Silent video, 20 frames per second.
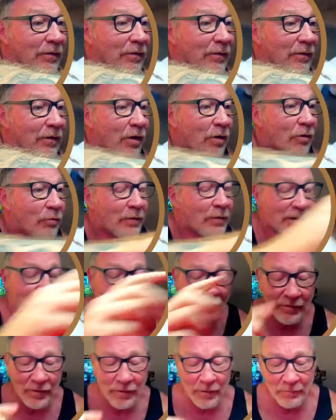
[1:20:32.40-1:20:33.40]
Already
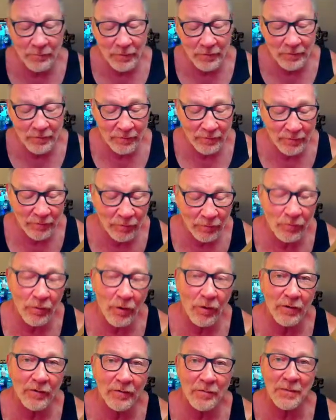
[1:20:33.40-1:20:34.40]
subbed. You
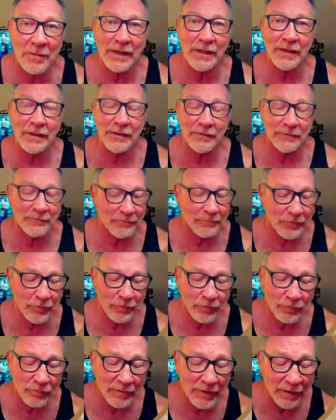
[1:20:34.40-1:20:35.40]
are the man.
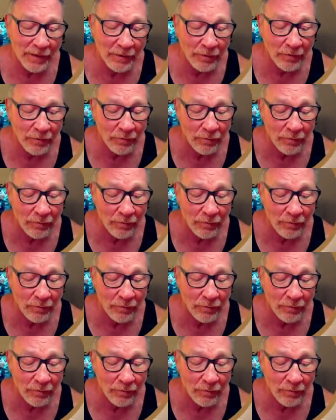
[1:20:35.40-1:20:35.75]
Thank you.